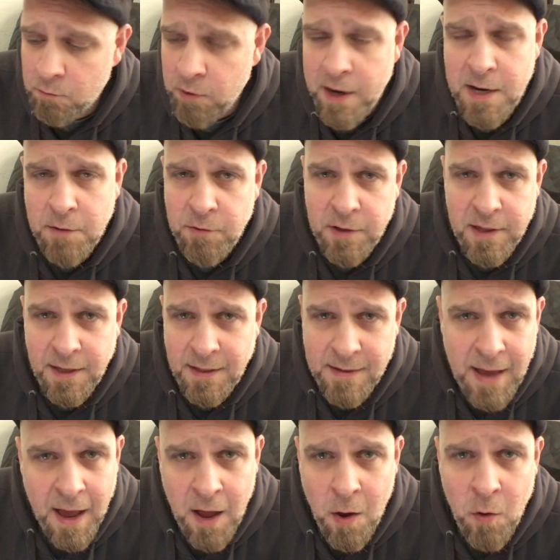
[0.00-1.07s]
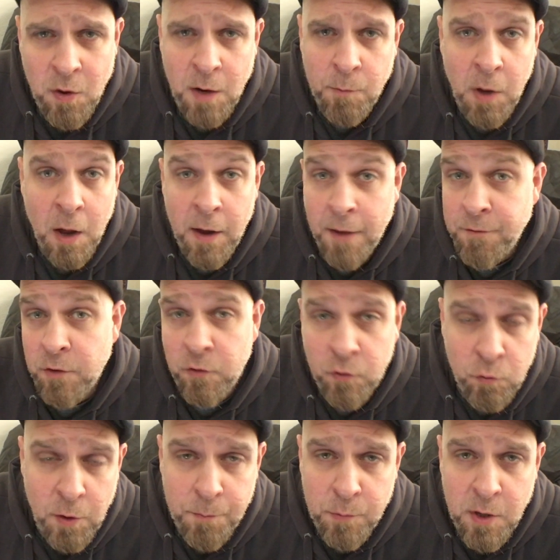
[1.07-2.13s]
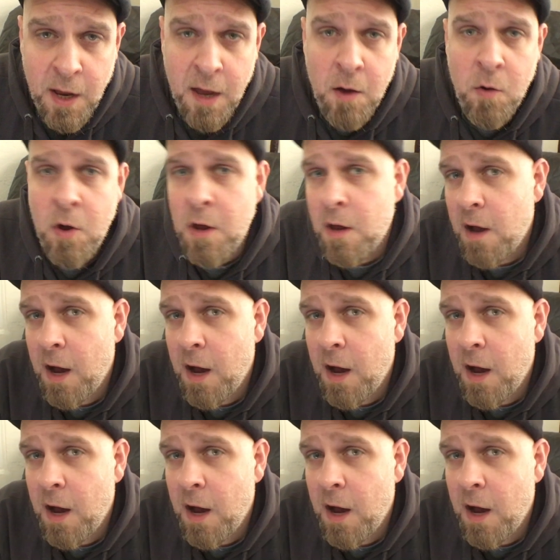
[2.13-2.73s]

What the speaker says: write everything down. I have to script now.